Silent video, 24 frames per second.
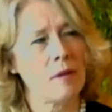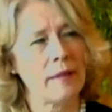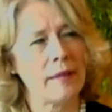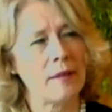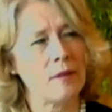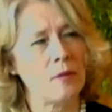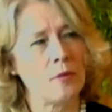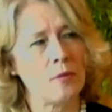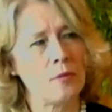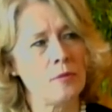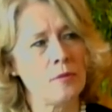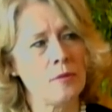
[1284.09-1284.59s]

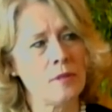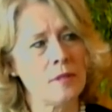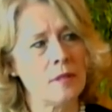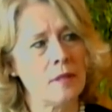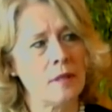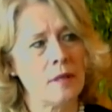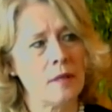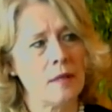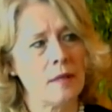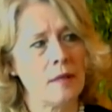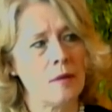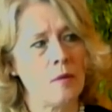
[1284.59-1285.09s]
Like those
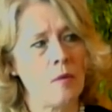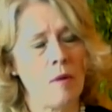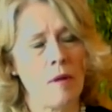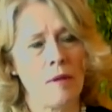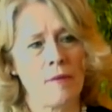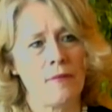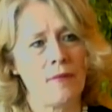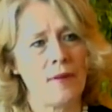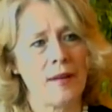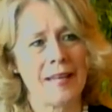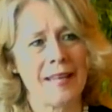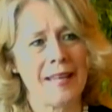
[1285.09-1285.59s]

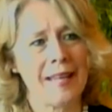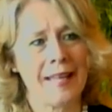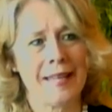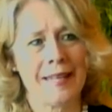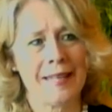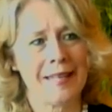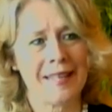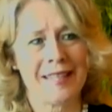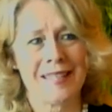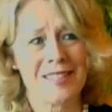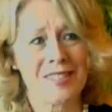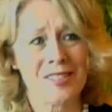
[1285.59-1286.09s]
qualified
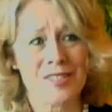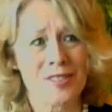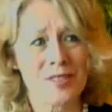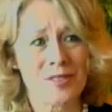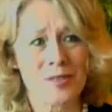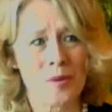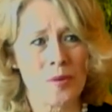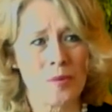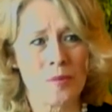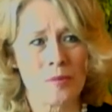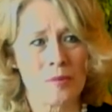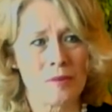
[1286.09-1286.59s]
candidates just
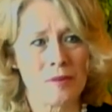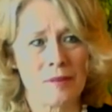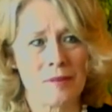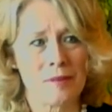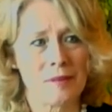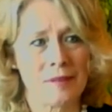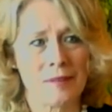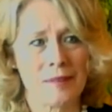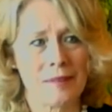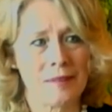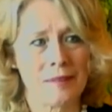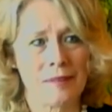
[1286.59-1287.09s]
don't
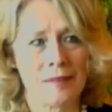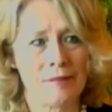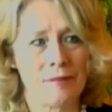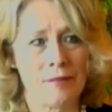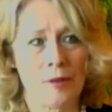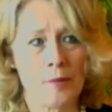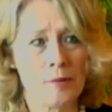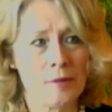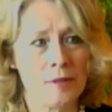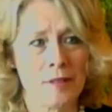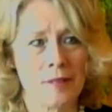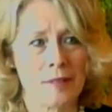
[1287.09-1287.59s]

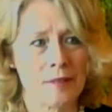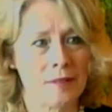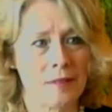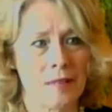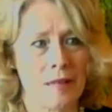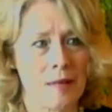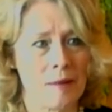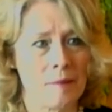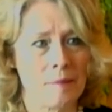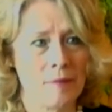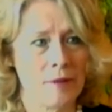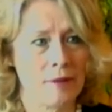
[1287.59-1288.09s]
float to the
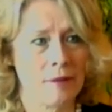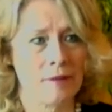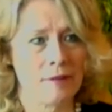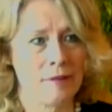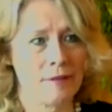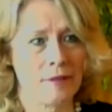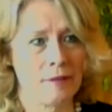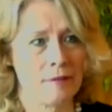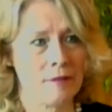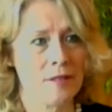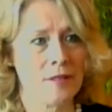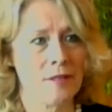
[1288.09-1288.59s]
top. There
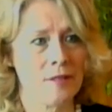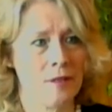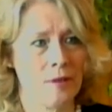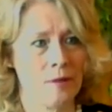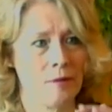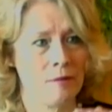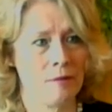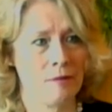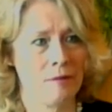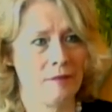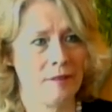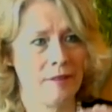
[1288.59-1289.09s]
there is
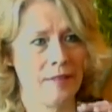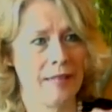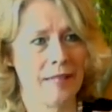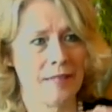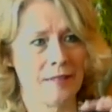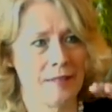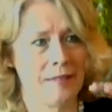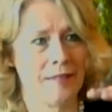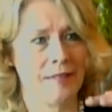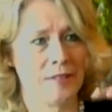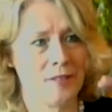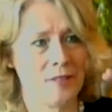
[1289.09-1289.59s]
no get
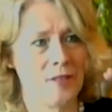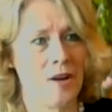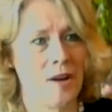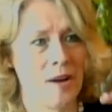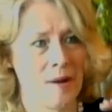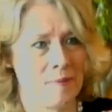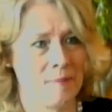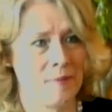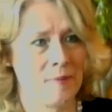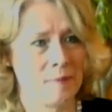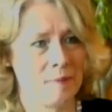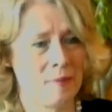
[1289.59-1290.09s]
to the
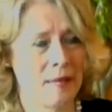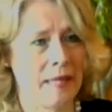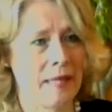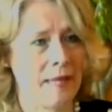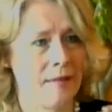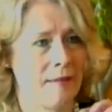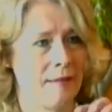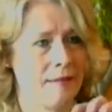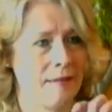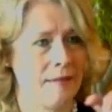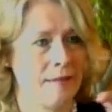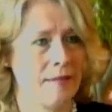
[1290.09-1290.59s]
top
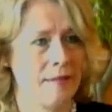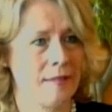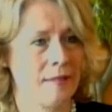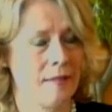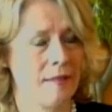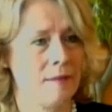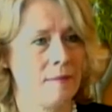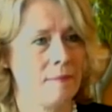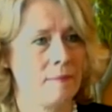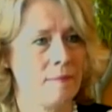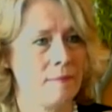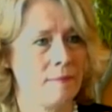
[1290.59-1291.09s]
because
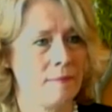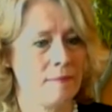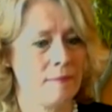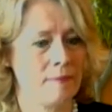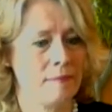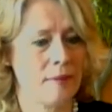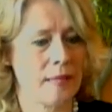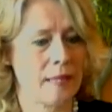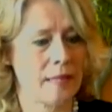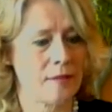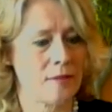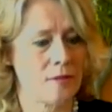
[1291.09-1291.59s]
um,
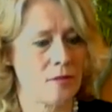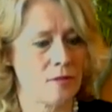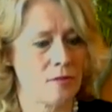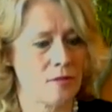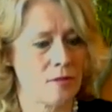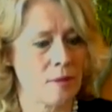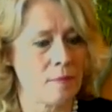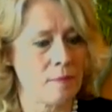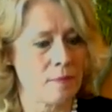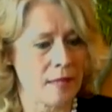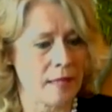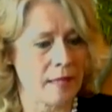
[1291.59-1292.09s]
because there's
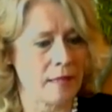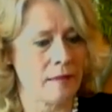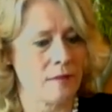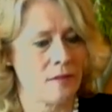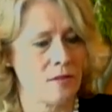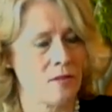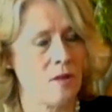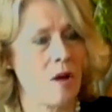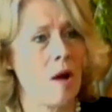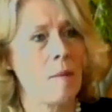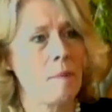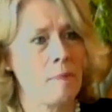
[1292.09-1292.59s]
something
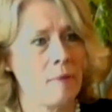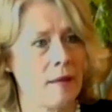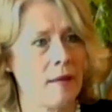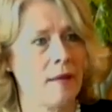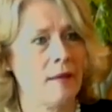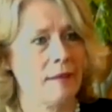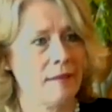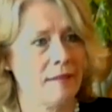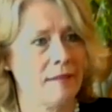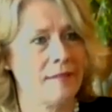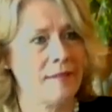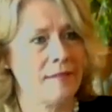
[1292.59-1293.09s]
stopping
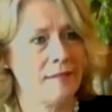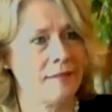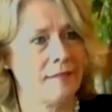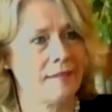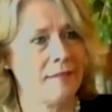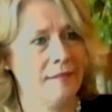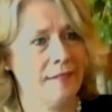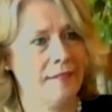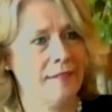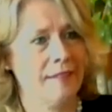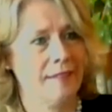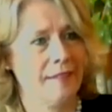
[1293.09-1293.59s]
it. It's
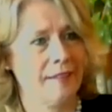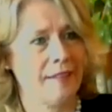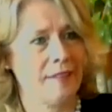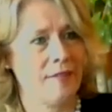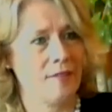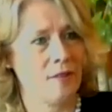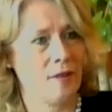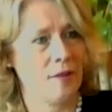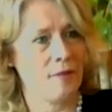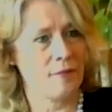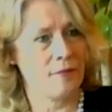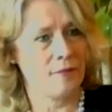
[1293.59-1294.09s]
like
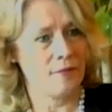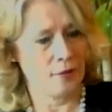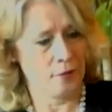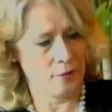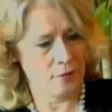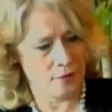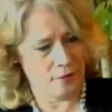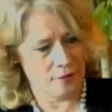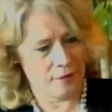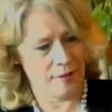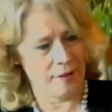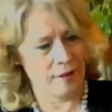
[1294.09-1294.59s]
you've got a
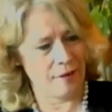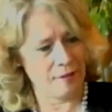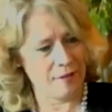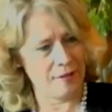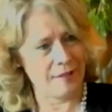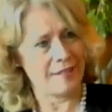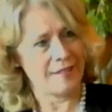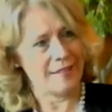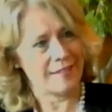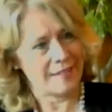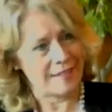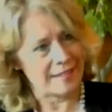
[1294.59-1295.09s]
filter there
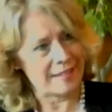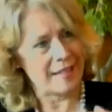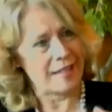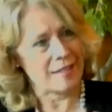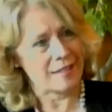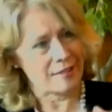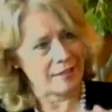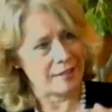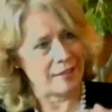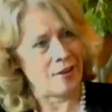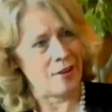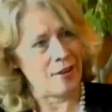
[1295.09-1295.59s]
that's, that's
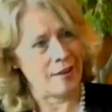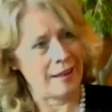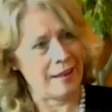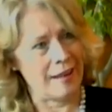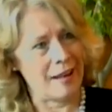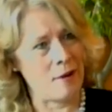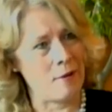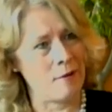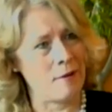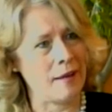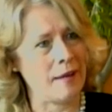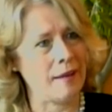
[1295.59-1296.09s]
actually not
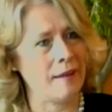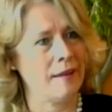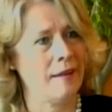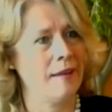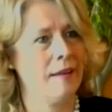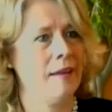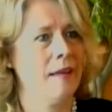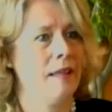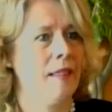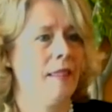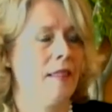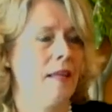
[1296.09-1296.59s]
allowing
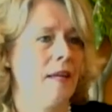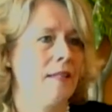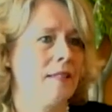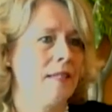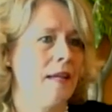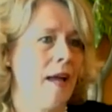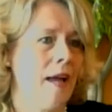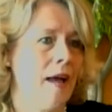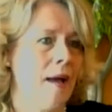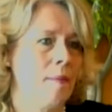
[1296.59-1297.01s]
mm-hmm. that to mm-hmm.